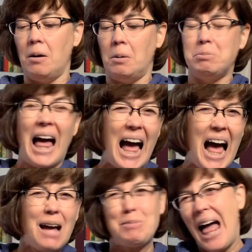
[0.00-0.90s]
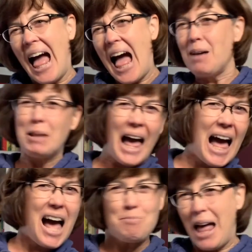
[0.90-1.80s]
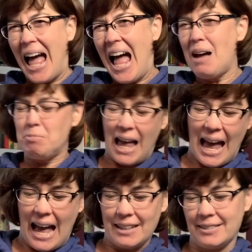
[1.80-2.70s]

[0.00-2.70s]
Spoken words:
"Blah, blah, blah, blah, blah."